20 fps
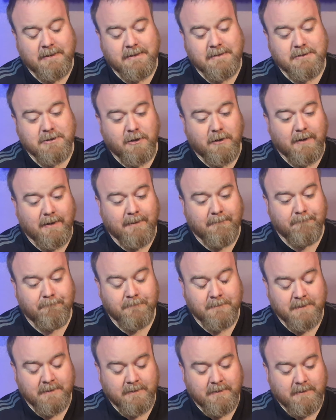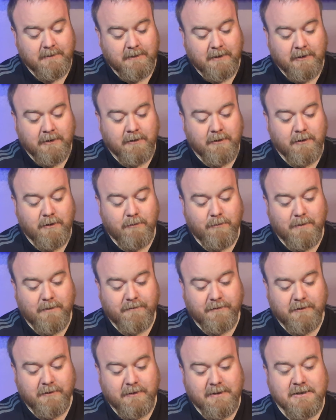in time, I don't know
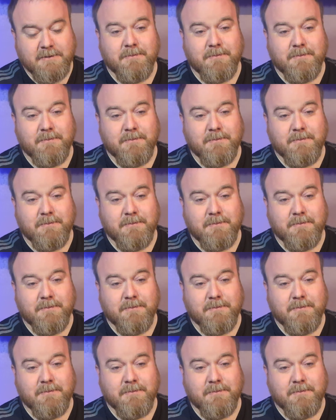whether it's